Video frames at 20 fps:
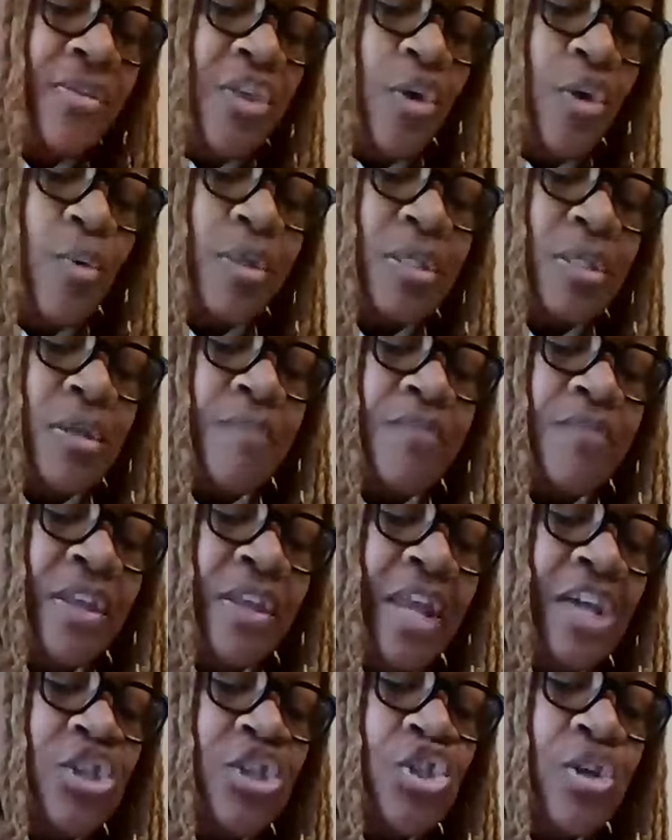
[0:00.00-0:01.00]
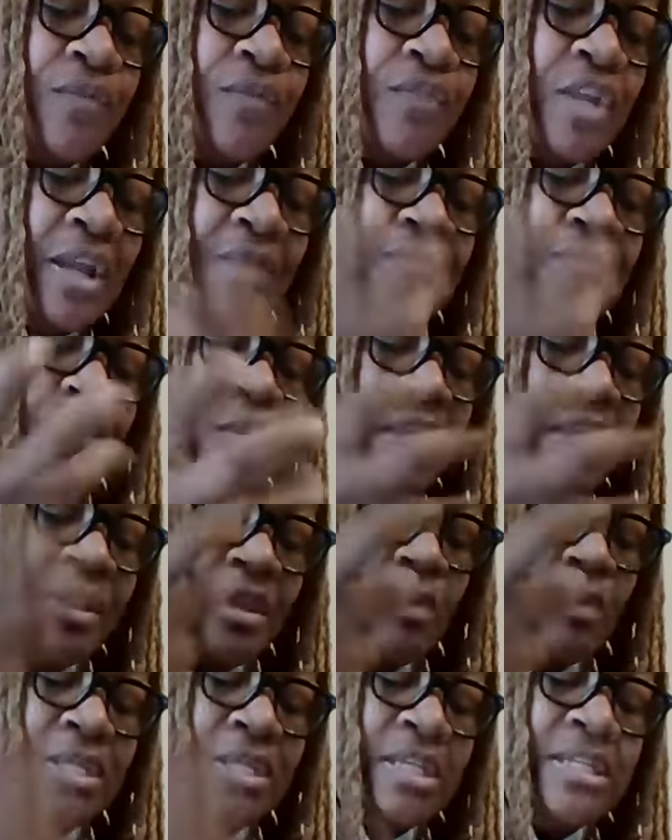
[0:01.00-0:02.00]
there was something that shifted. I feel like there
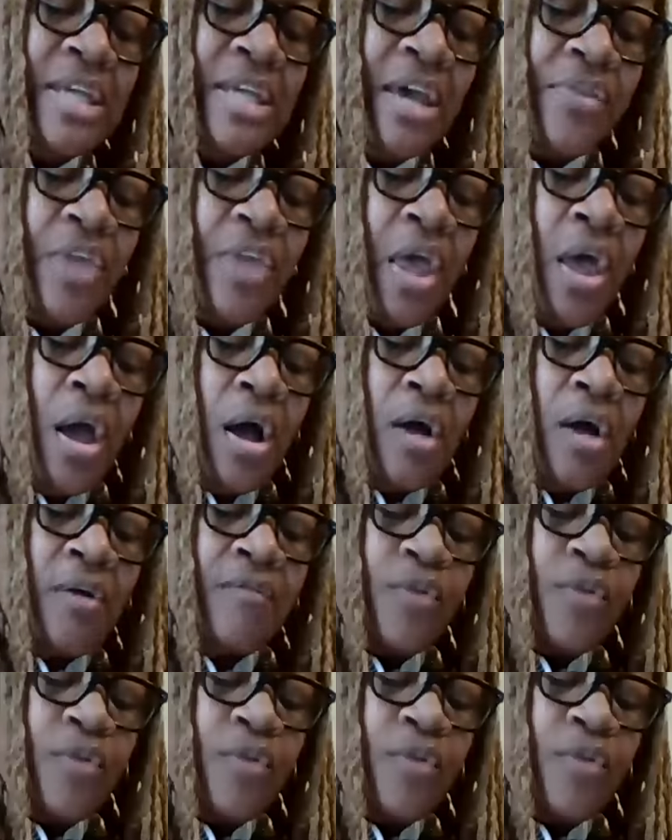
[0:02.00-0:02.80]
was a death of